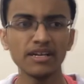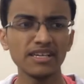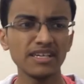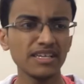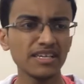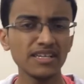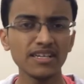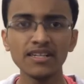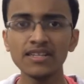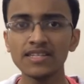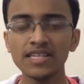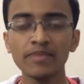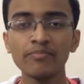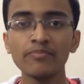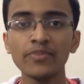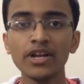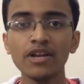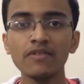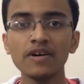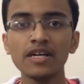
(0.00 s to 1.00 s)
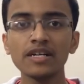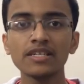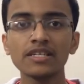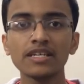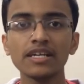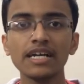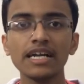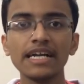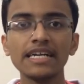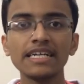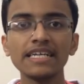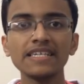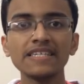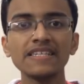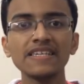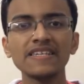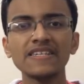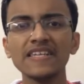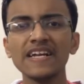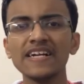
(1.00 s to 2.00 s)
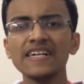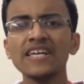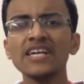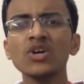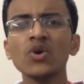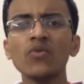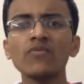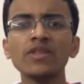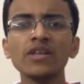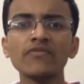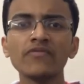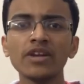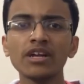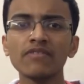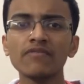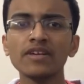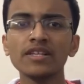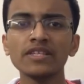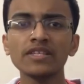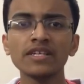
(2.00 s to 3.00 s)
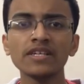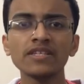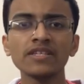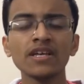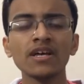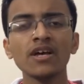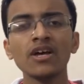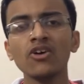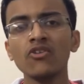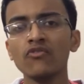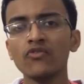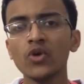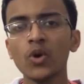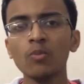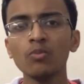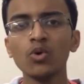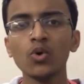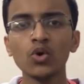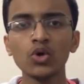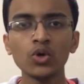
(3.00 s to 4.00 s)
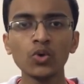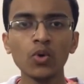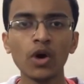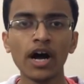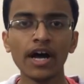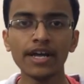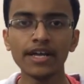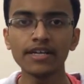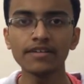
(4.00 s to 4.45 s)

In simple words, it is the setting of the frequencies from low to high.